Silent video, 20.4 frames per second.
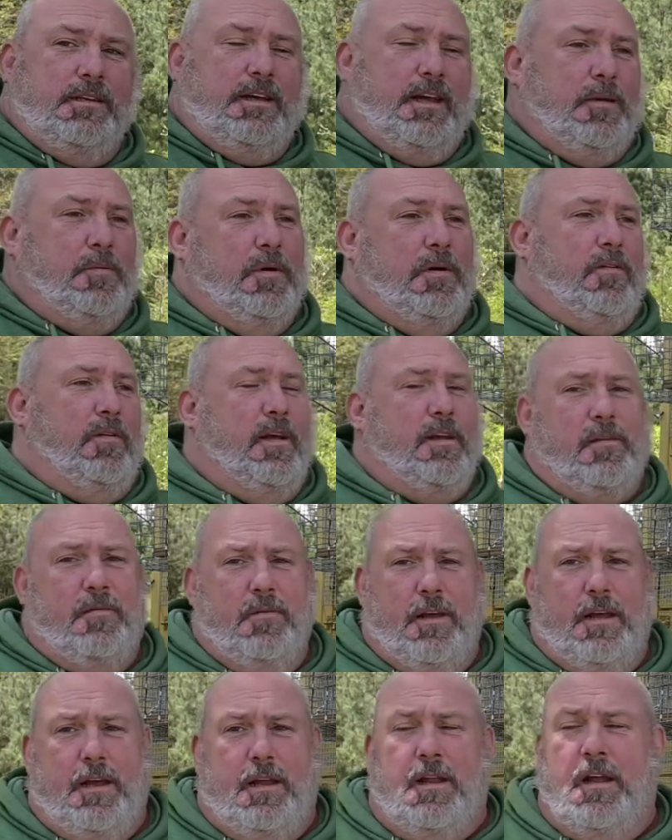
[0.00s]
He went right
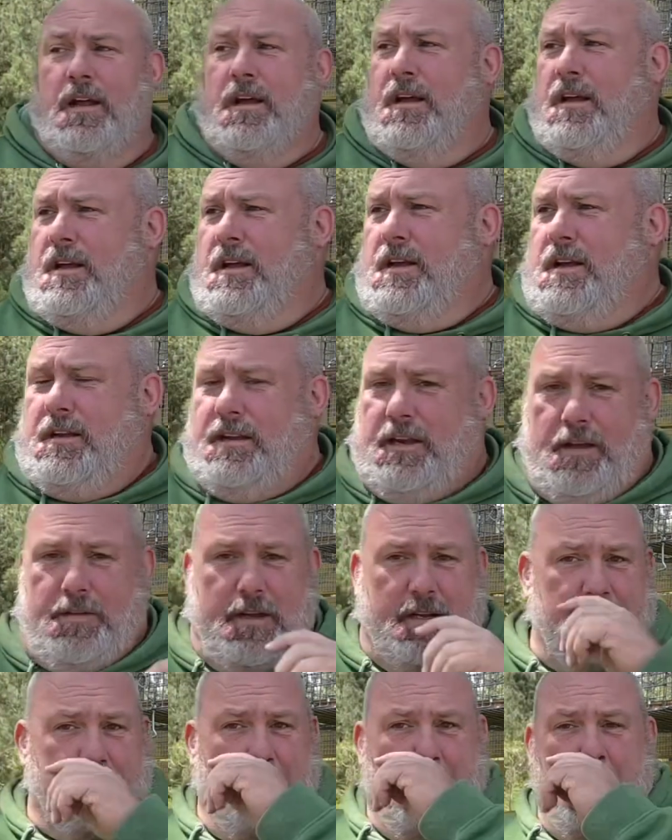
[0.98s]
on in. Now
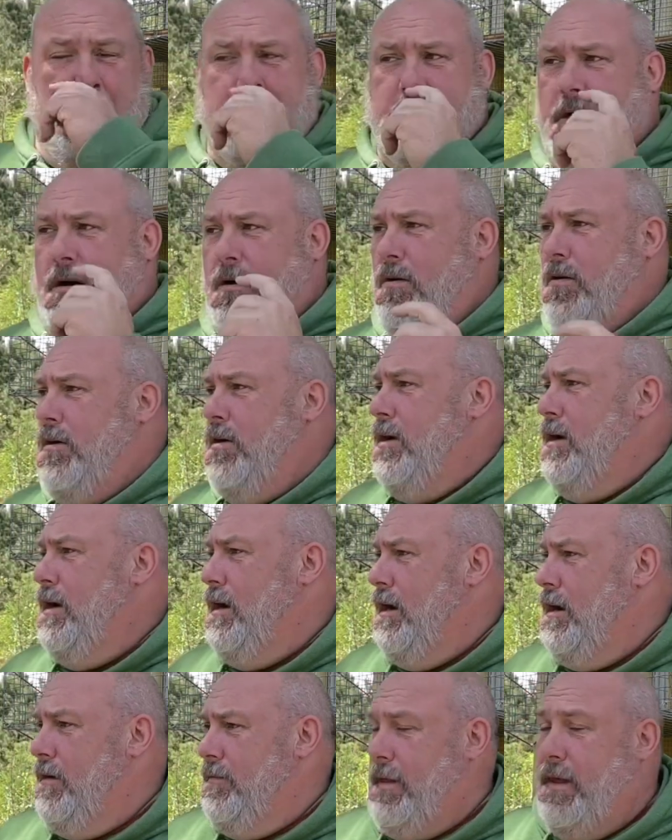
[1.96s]
these birds
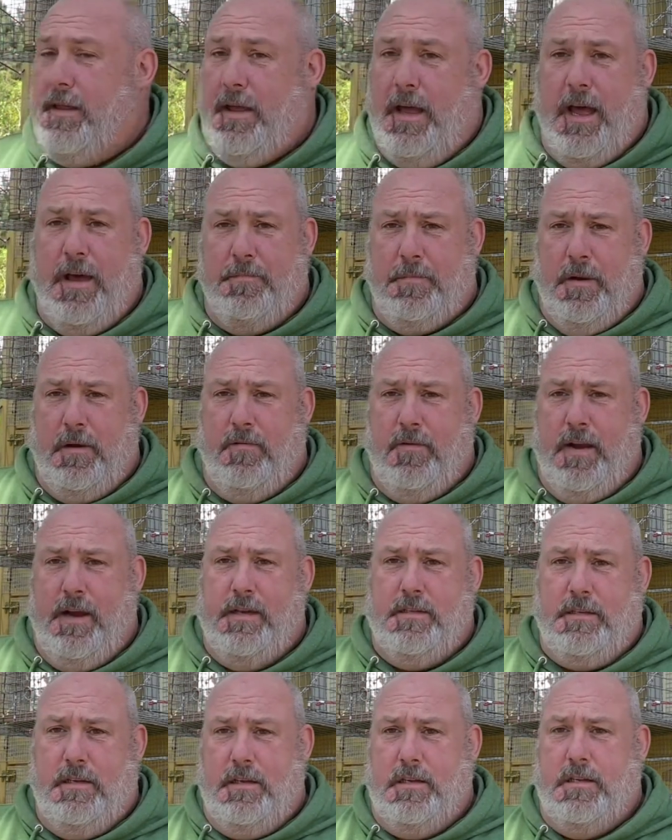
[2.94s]
are, they have been
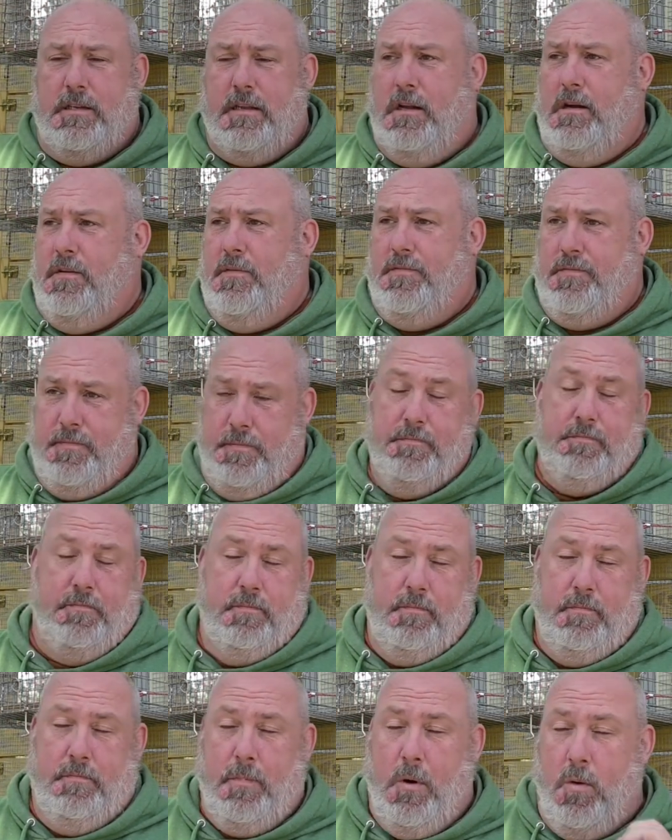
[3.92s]
raised in this loft,
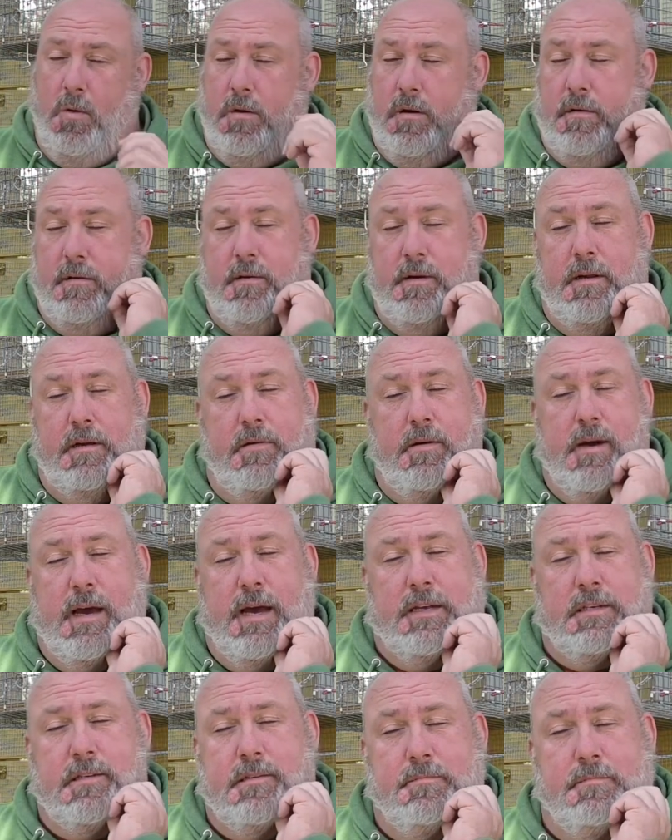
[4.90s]
born and
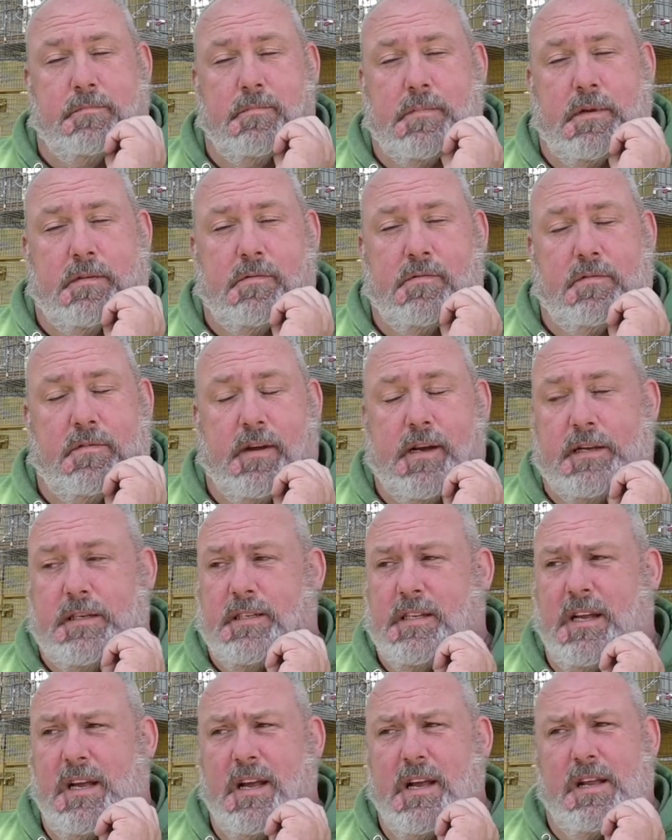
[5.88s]
hatched and
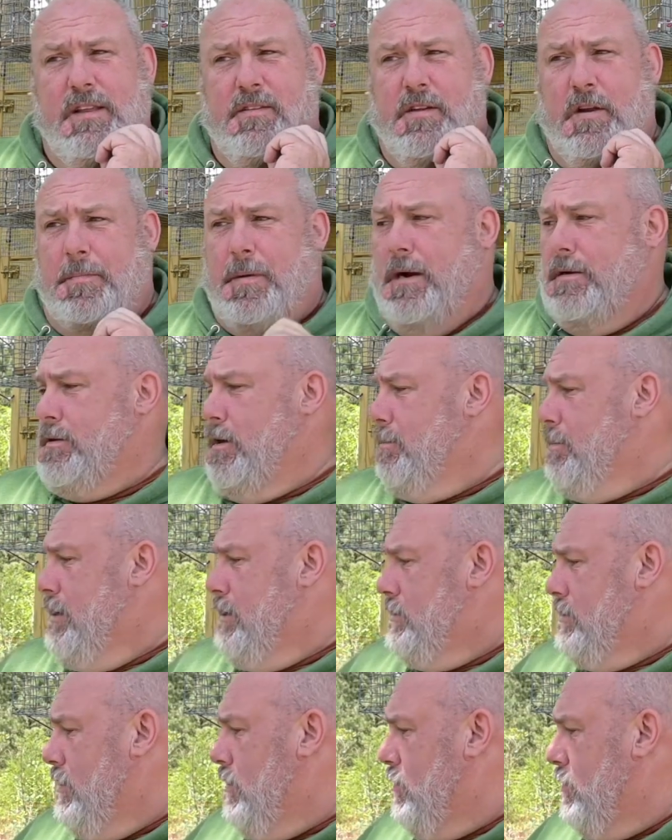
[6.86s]
raised. They're about 2
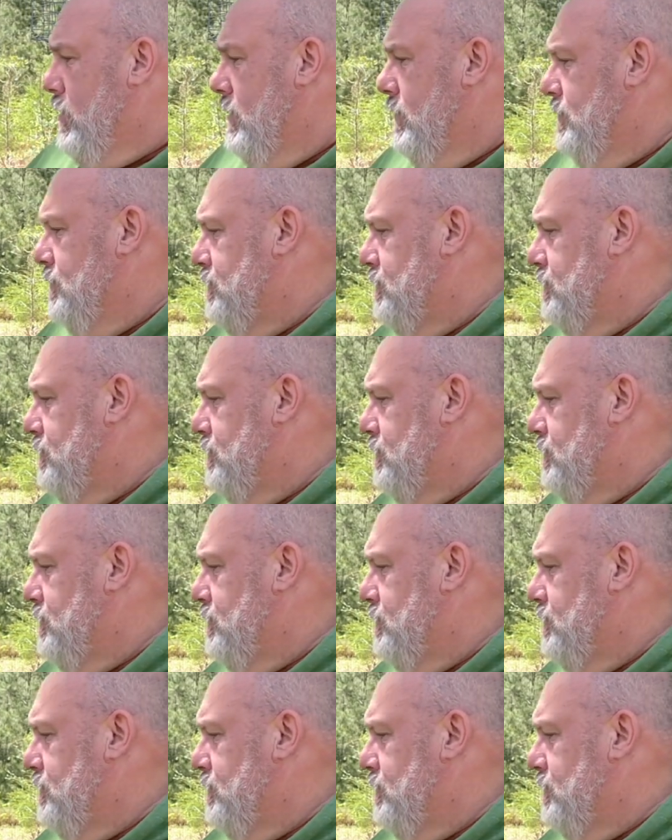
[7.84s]
months old.